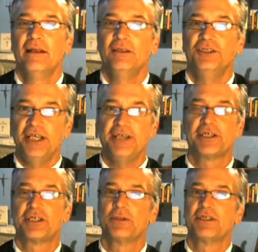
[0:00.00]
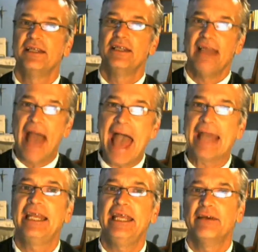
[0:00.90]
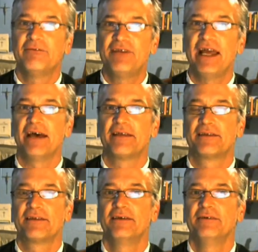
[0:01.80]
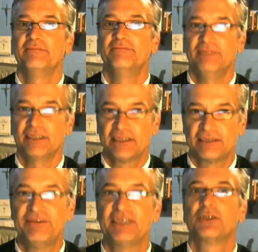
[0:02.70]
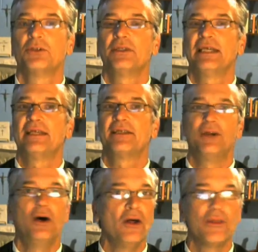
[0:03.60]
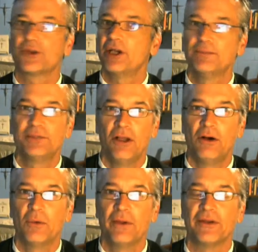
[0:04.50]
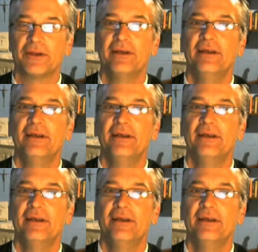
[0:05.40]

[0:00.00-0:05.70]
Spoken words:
Jesus was in the agony of death. This is physical death and all that comes along with it.